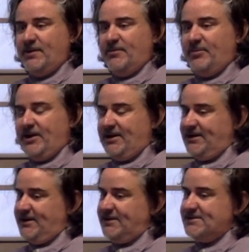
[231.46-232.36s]
But
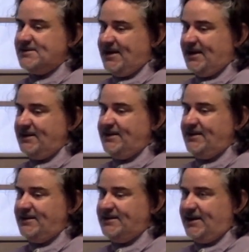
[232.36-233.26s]
sadly,
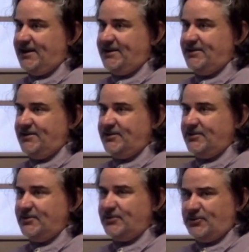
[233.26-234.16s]
he died
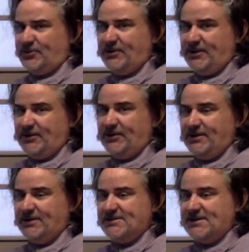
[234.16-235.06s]
earlier
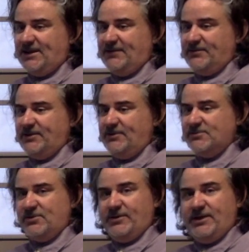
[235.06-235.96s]
in his life when he was
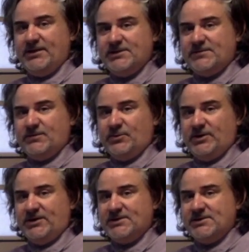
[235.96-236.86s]
only in his
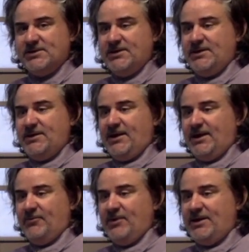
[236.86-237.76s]
40s. And
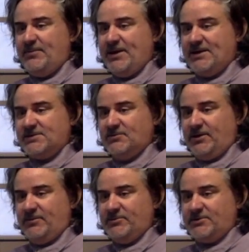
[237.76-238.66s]
when he passed away,
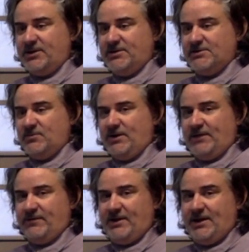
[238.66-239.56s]
Michelle, his wife,
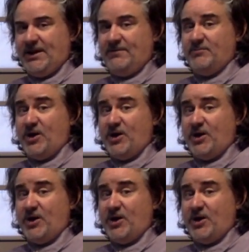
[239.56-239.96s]
gave me